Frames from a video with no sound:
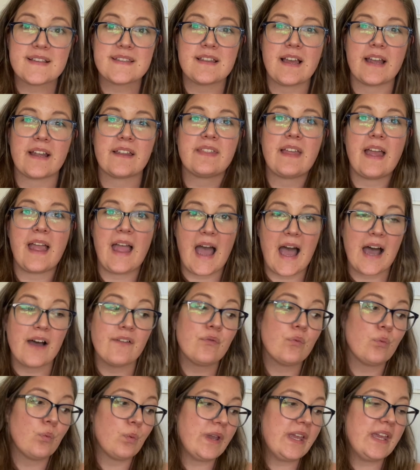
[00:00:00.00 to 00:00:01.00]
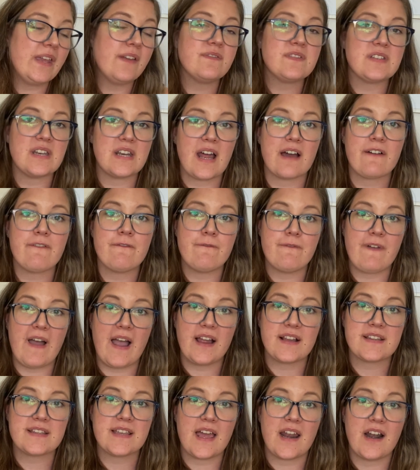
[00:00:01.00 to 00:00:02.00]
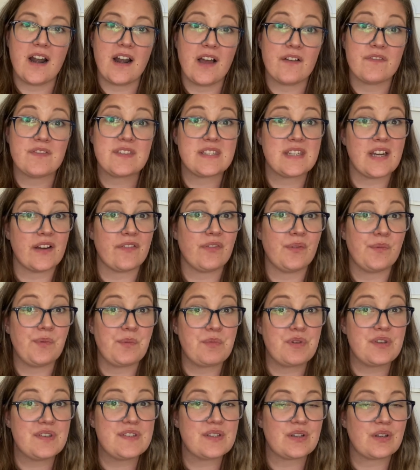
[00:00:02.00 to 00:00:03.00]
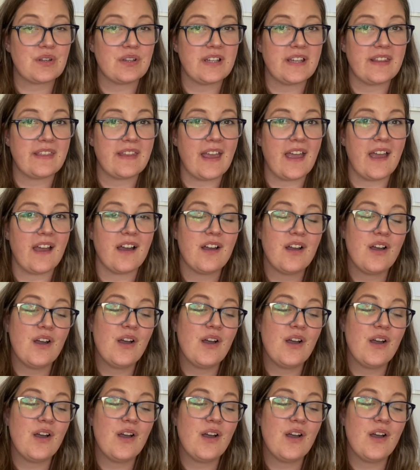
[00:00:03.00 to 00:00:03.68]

Like, they have weaved enough fact and enough stuff from the musical in there